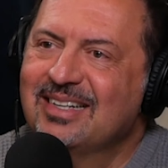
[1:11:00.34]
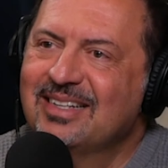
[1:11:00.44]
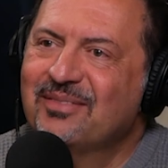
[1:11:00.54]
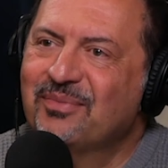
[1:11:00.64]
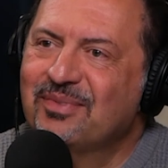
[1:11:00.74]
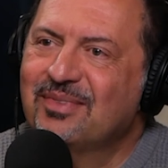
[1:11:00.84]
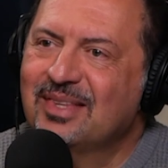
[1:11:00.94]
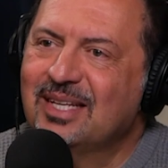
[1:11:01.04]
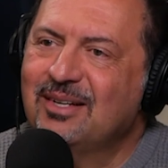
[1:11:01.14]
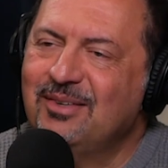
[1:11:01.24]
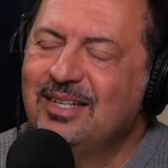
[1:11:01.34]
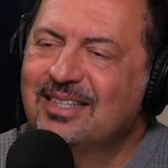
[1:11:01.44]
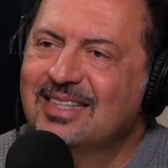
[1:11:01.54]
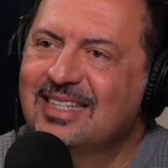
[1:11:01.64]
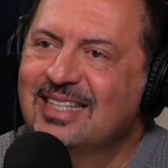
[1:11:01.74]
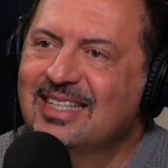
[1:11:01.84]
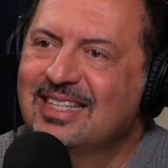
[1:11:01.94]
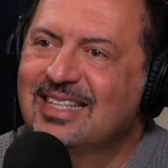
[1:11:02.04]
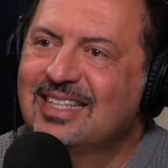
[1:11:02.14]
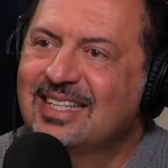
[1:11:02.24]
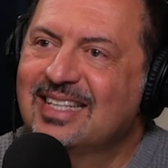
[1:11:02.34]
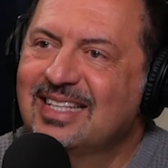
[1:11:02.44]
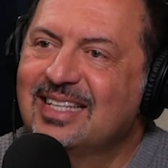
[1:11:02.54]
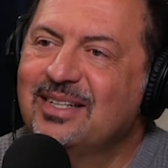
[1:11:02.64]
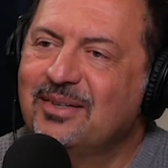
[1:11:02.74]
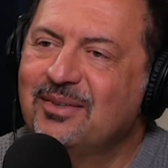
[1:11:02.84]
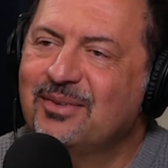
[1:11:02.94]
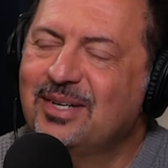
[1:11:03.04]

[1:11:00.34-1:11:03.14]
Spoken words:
he was so bad that I was like, is he going to survive?